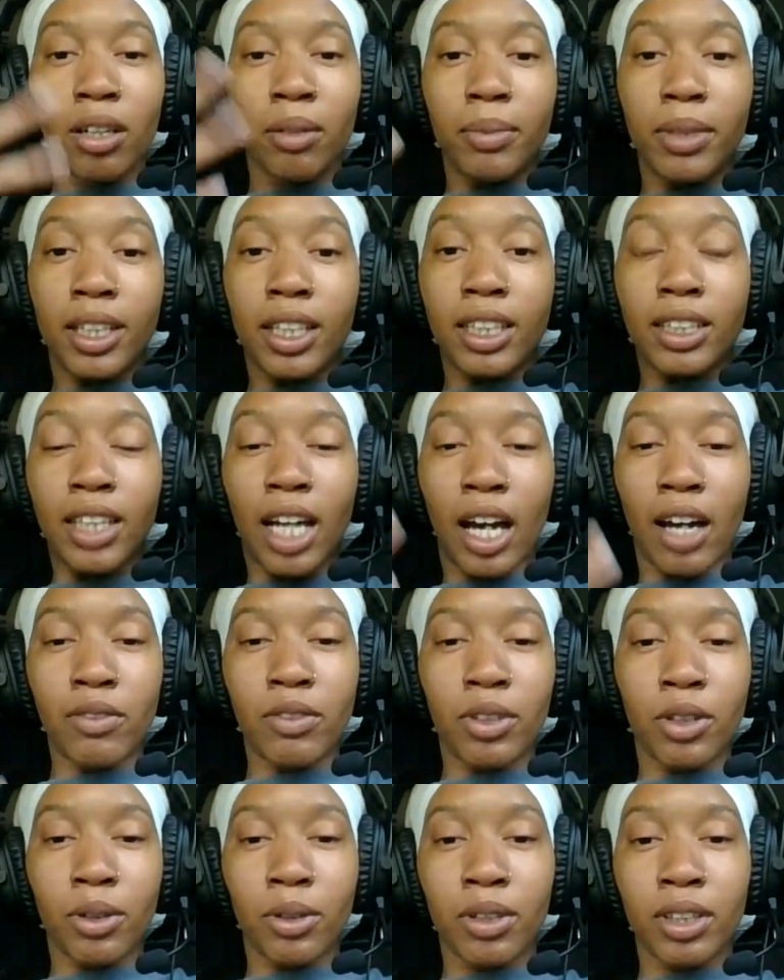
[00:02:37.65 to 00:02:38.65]
because I've
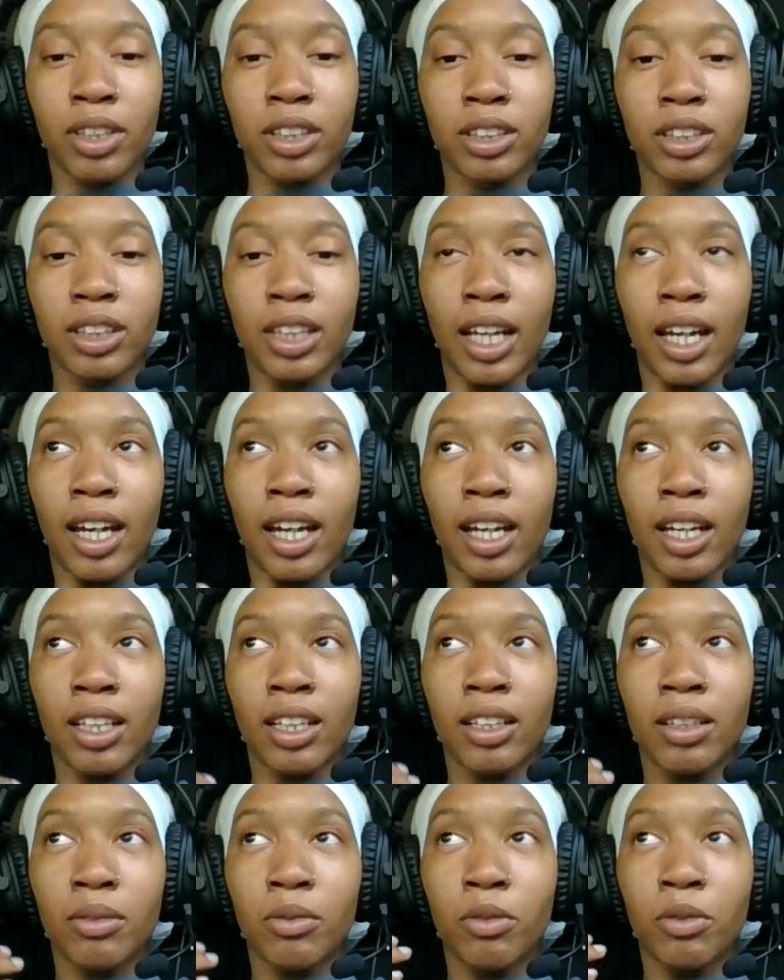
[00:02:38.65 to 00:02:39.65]
noticed that
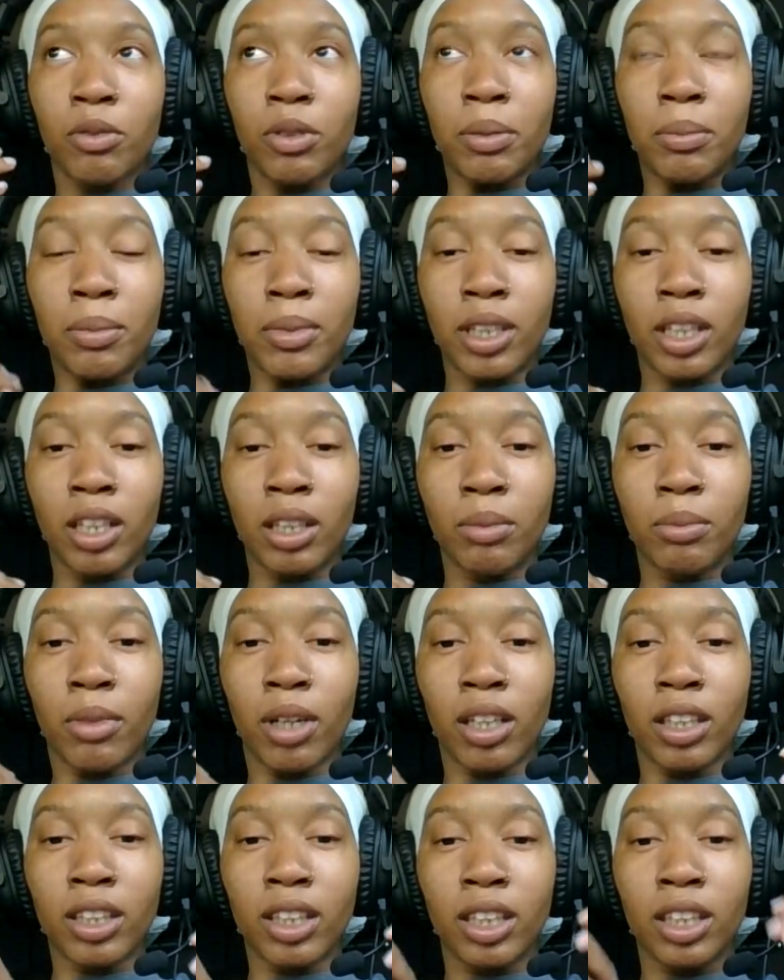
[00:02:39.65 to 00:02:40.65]
with me
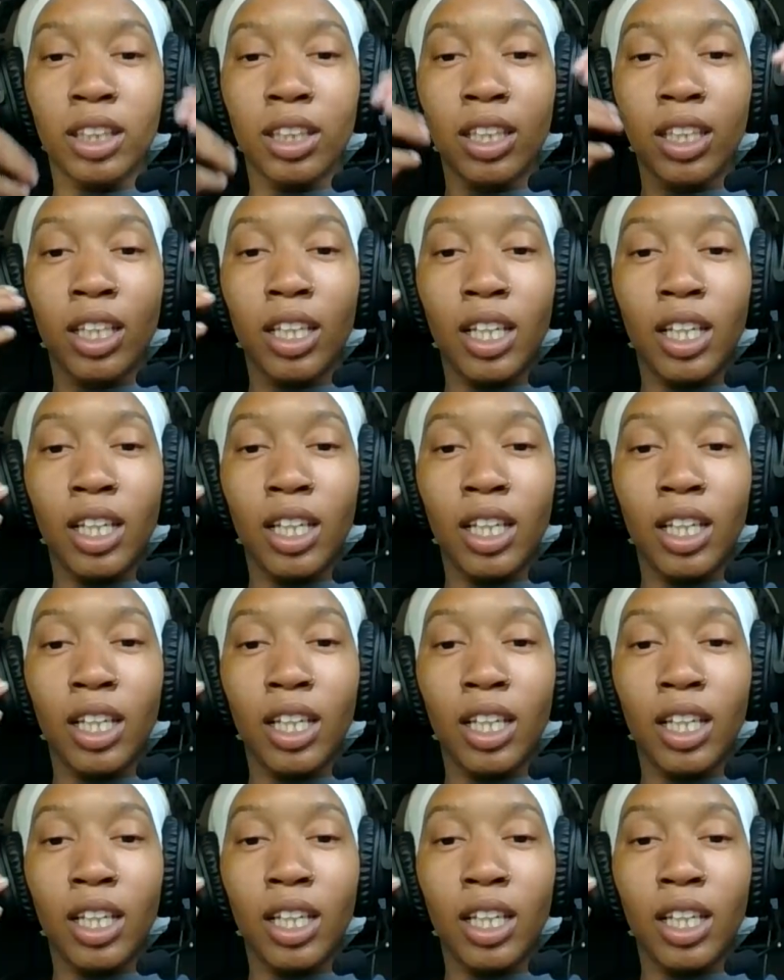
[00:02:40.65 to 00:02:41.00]
mullein,